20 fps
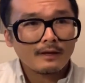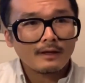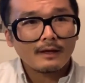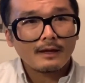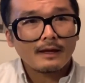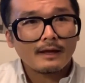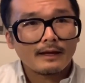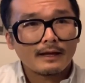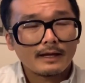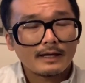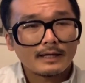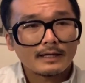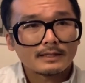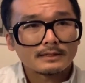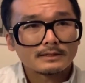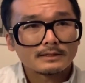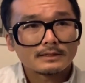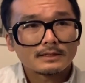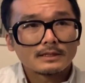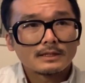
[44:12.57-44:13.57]

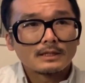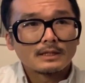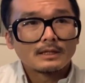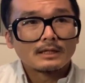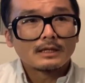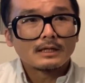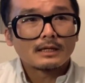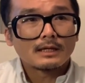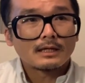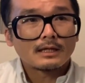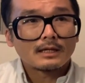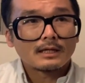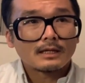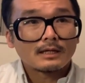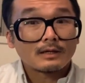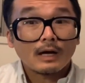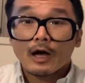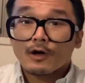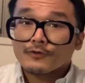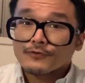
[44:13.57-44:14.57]
And
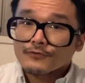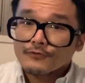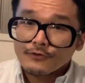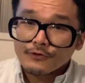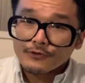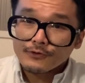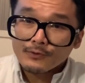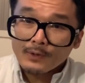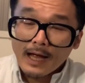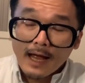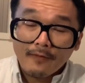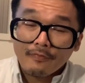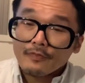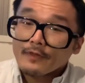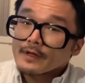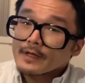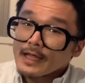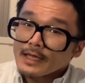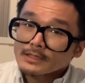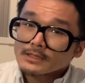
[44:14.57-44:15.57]
I'll see you at the
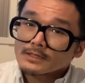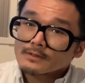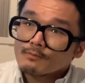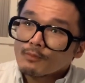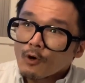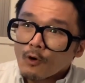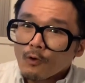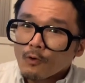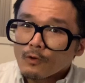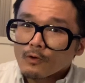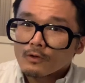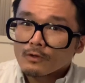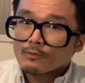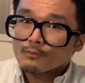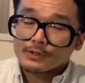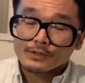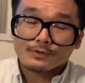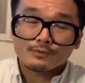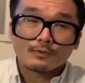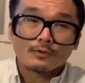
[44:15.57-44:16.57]
next poll,
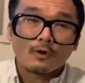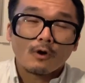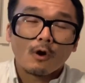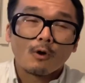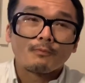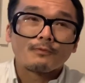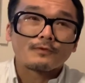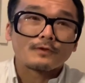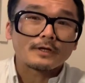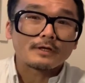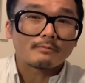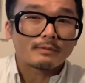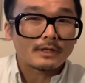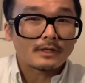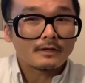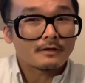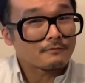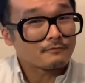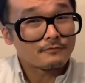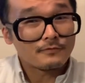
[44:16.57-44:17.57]
which will hopefully
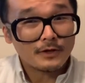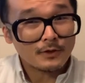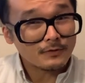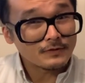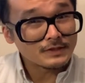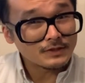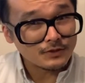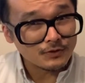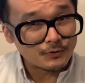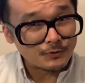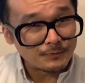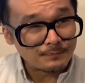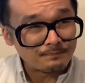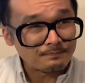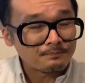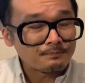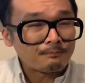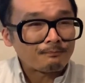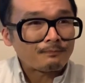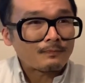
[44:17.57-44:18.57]
be very soon.
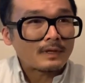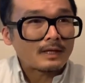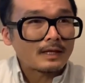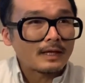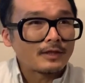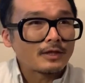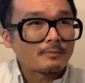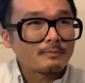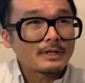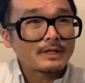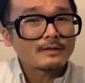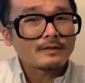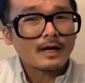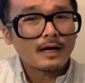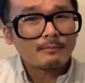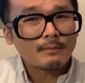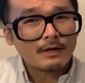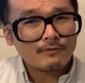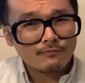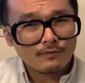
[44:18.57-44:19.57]
In the meantime,
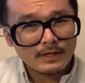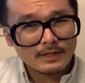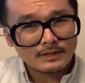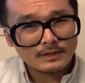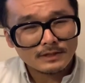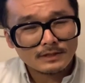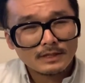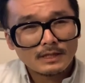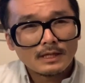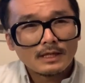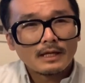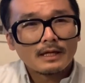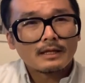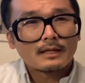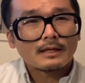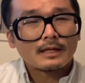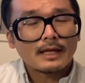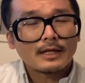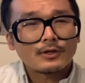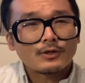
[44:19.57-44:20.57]
my friends,
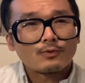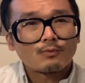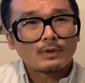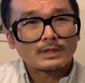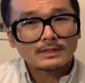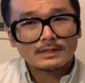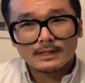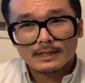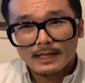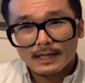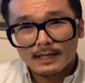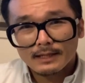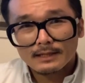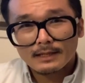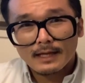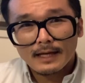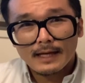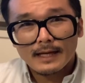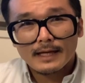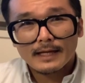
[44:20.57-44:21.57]
thank you once again.
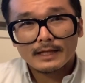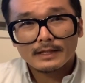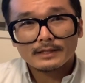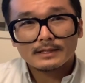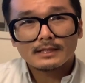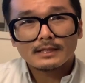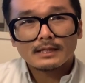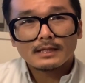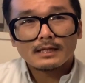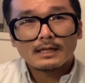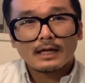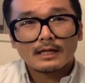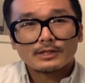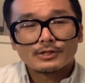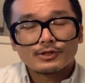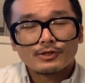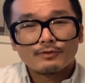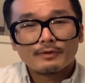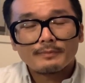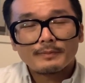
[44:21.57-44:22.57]
And
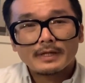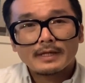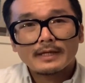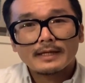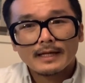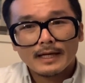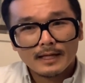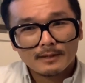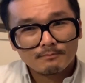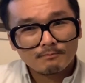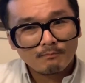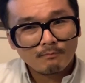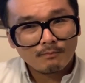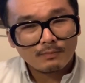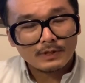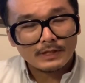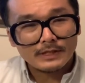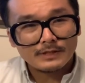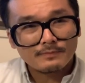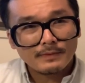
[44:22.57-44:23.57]
until we meet again,
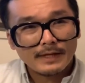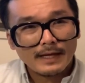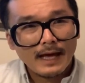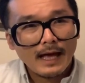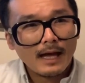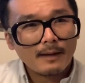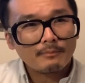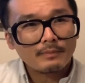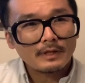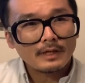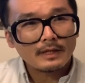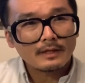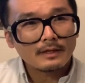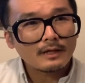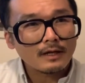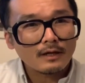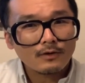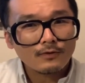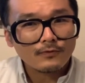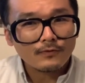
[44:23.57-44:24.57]
please be happy and
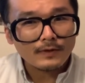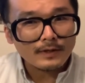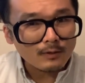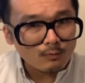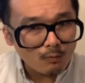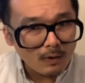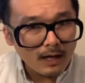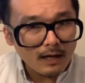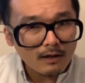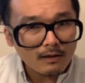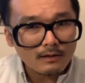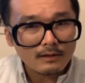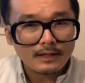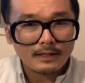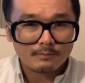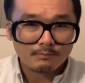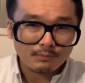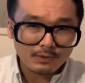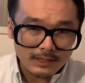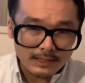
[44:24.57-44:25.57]
healthy and well.
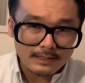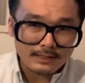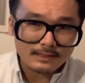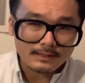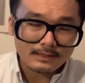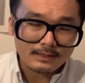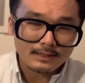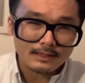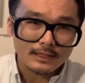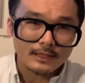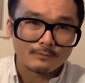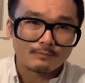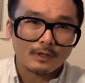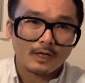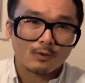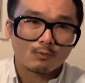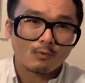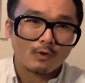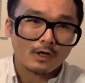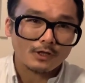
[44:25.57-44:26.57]
And please keep
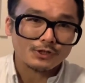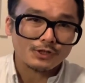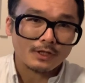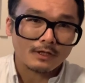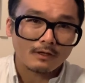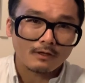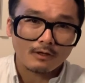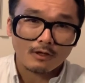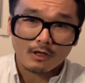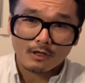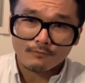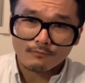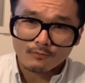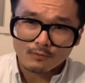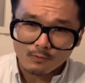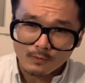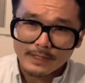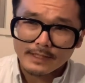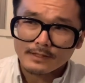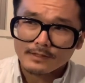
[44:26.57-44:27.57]
on watching a lot of
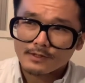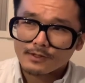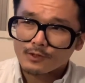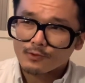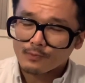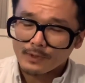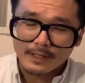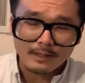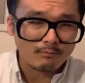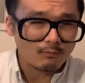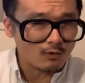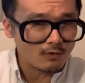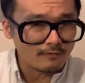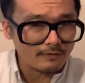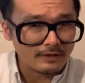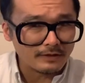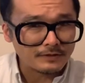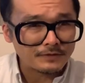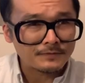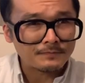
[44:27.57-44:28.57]
great, great
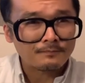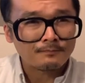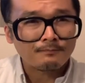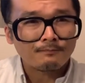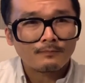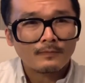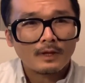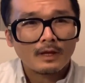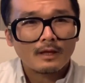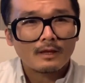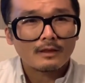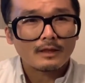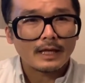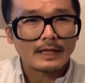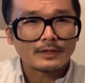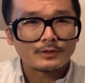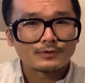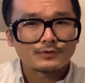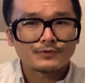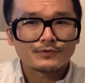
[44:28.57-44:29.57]
movies.
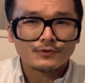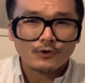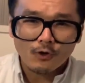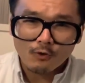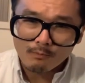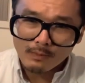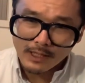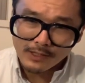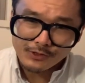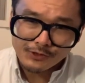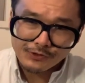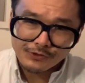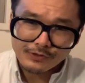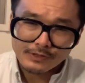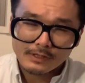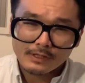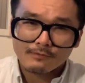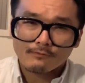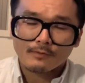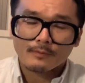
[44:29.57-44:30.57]
Thank you so much.
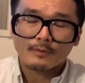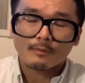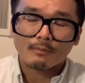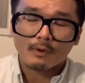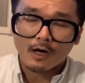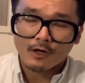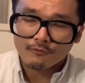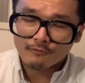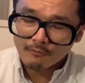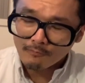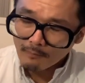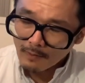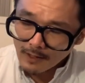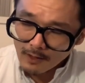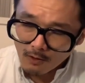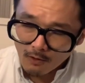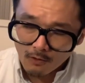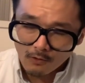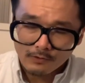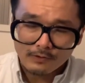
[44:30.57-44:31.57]
From the bottom of my
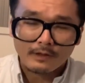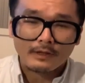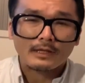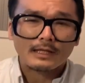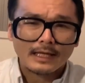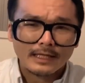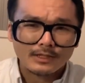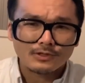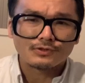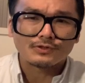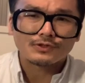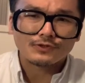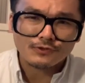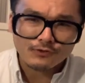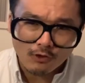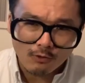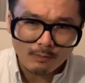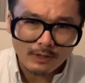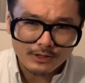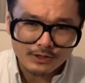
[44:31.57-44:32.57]
heart, thank you
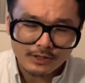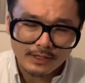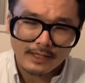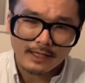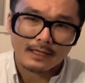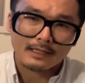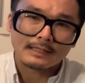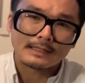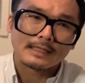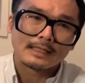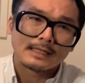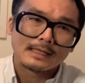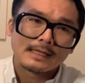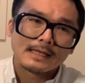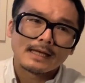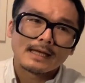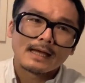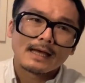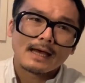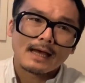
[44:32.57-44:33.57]
so much again,
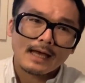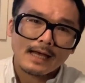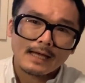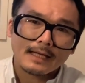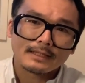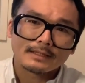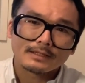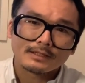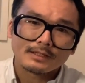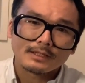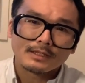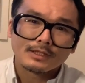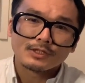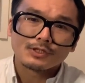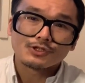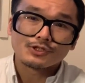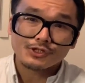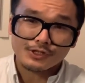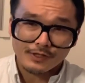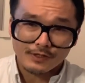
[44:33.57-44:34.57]
and
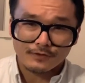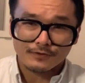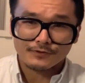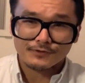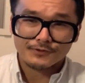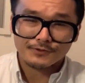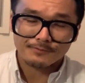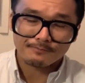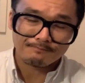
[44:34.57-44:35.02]
cheers.